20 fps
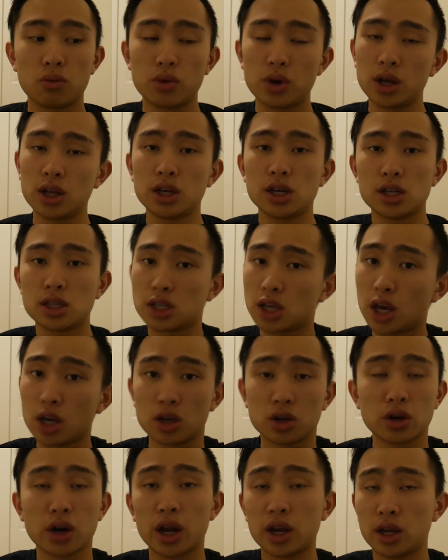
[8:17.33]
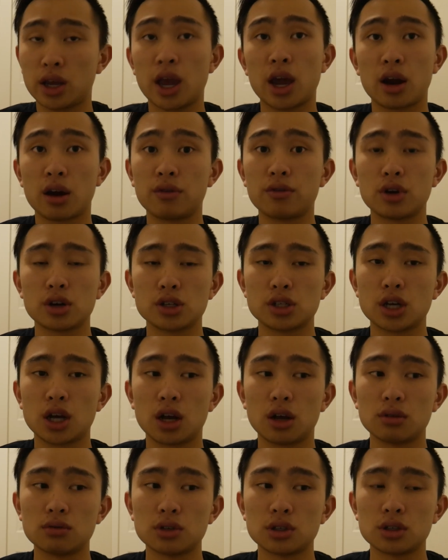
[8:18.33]
Really take great care of
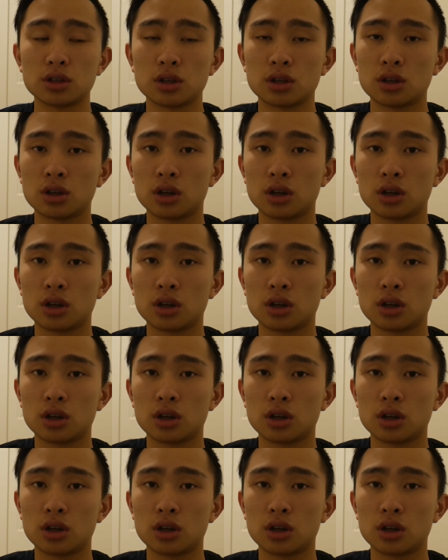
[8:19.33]
yourselves,